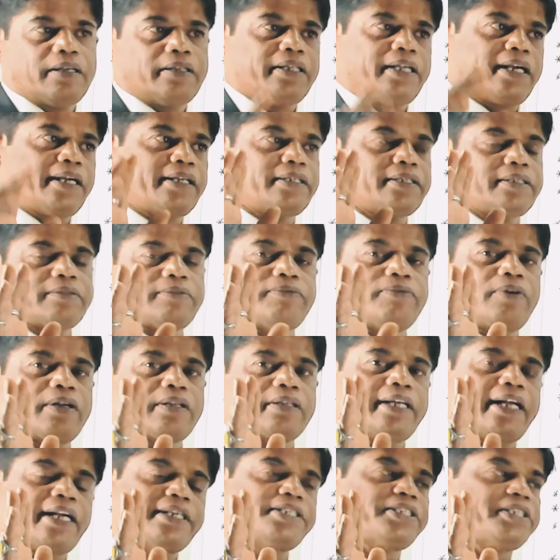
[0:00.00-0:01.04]
That is for
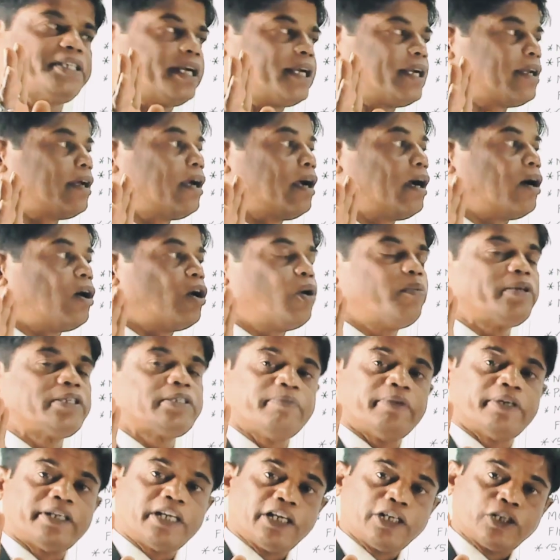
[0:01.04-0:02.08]
that shade, how
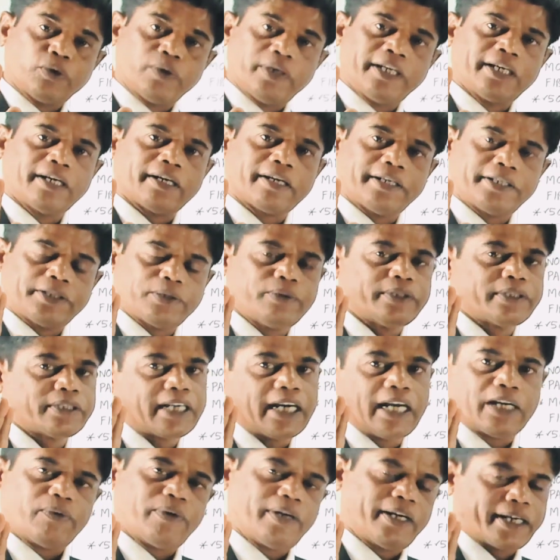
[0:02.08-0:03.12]
much material to liquor ratio is
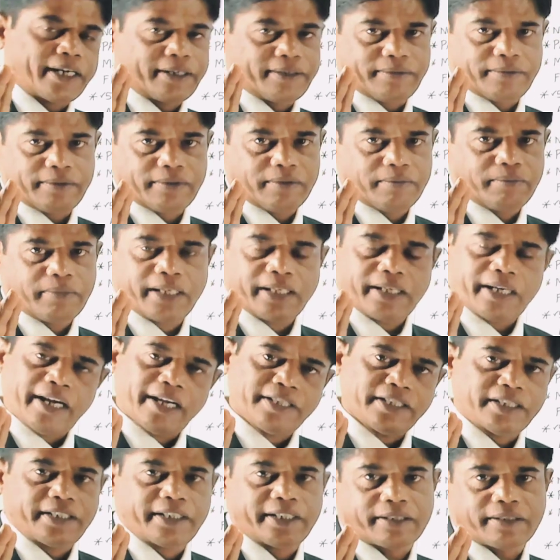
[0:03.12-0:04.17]
calculated by the
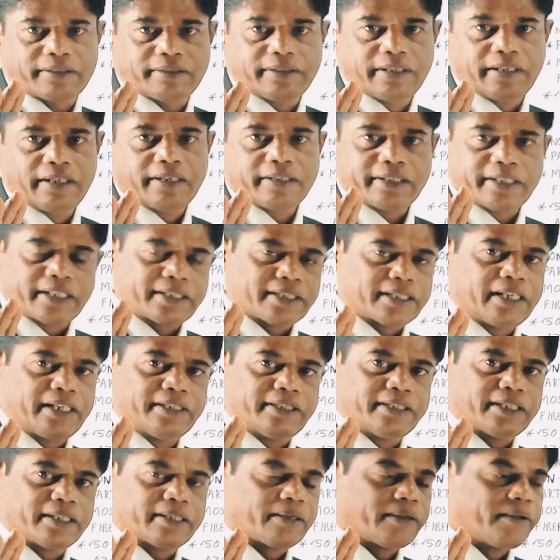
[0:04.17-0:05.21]
engineer, textile
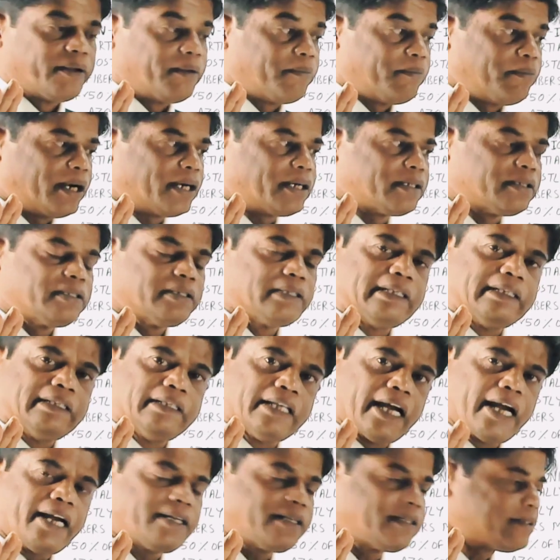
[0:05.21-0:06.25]
engineer. But
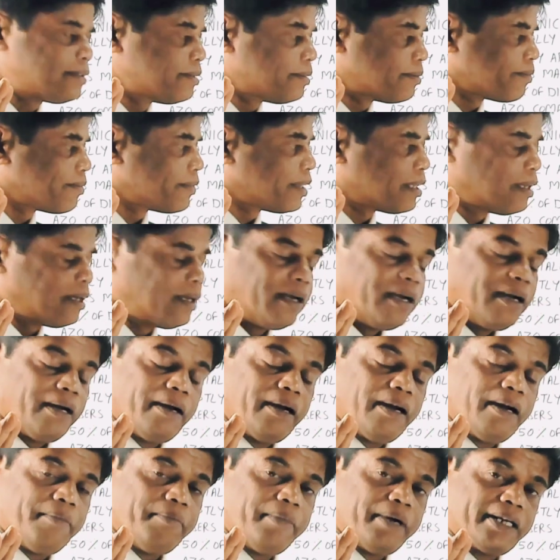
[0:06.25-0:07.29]
that
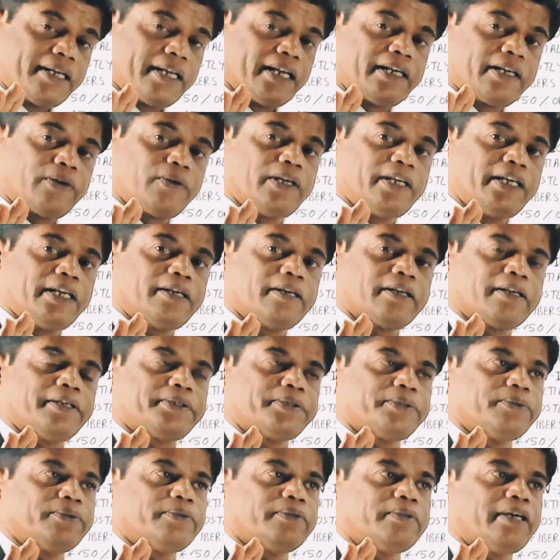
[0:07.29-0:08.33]
material to liquor
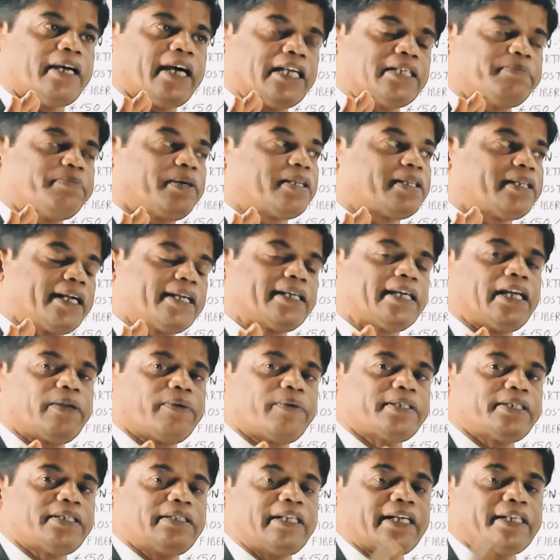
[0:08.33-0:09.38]
ratio, as per that
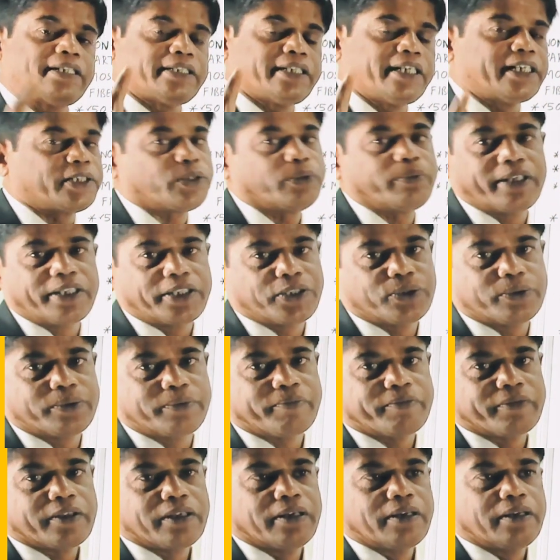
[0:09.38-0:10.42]
calculation, that shade to be achieved.
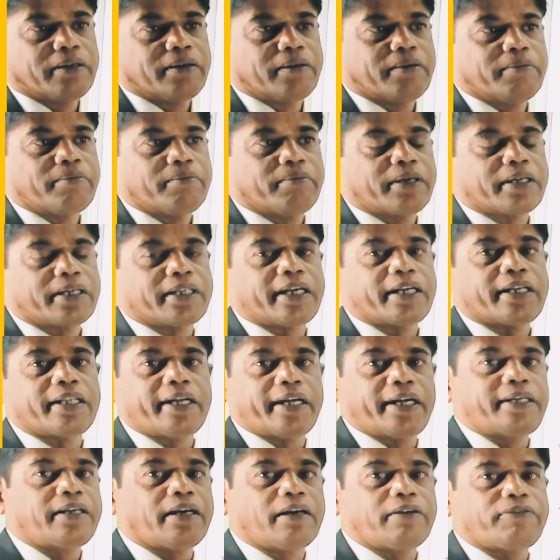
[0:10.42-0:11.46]
But at
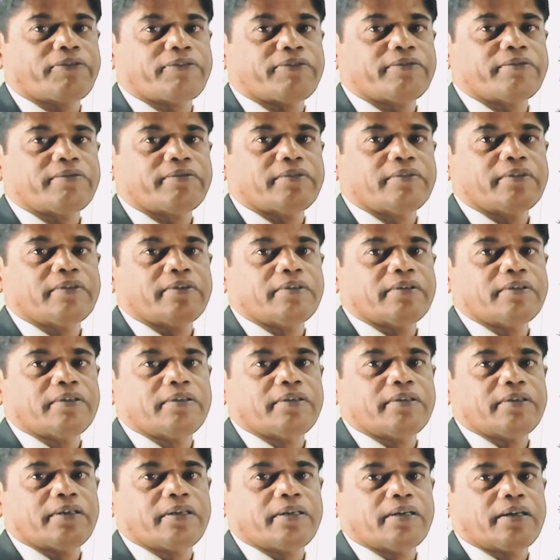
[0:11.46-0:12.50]
the end of
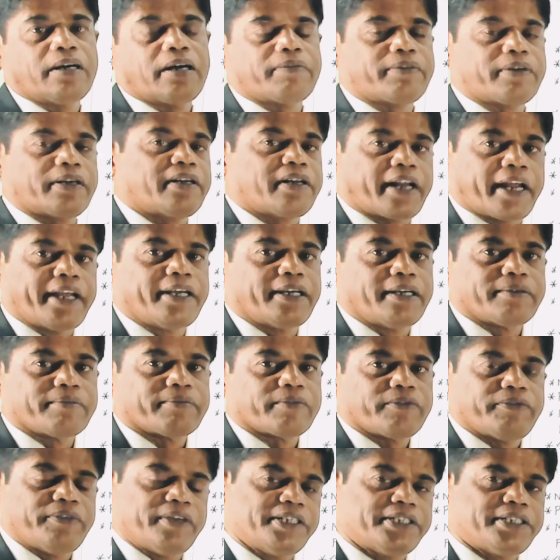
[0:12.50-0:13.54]
after drying,
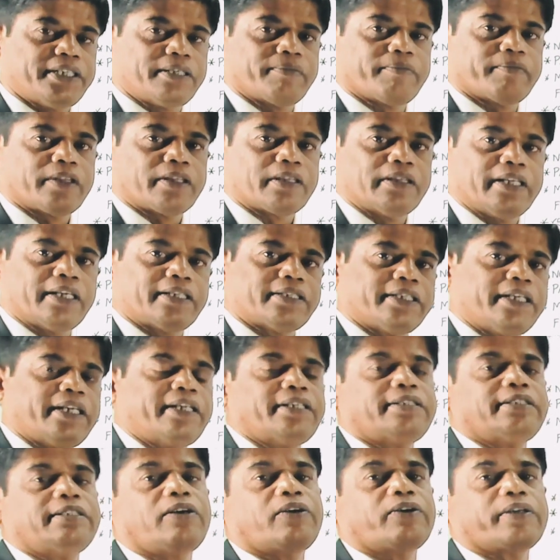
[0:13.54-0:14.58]
finishing, that shade
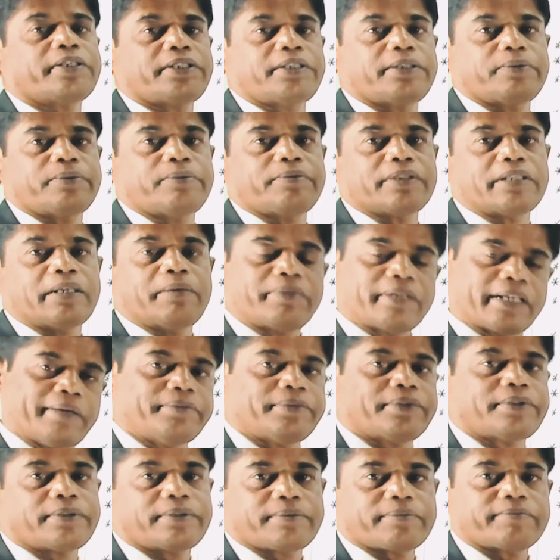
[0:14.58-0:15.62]
is not achieved
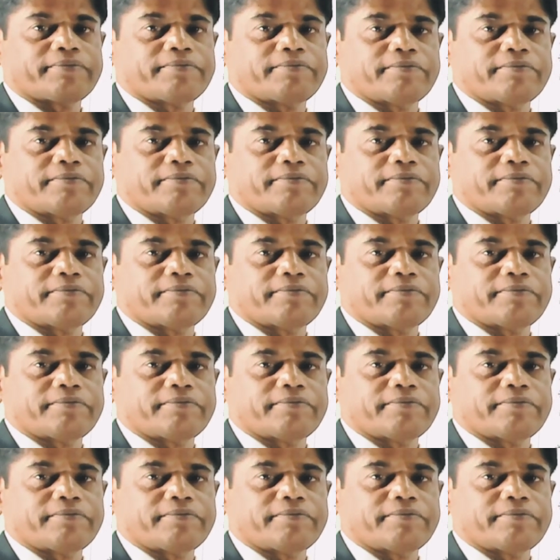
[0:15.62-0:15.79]
sometimes.